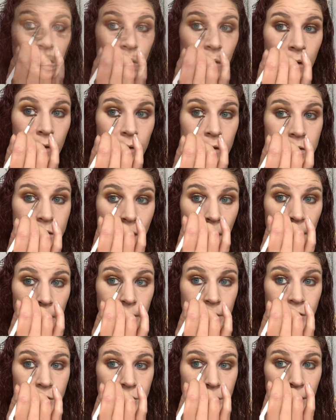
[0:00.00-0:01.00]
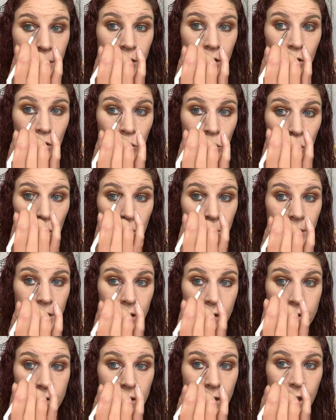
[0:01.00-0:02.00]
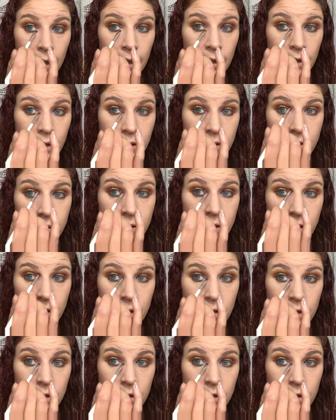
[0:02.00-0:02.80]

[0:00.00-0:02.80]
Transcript: And this highlighter is kind of cool because it has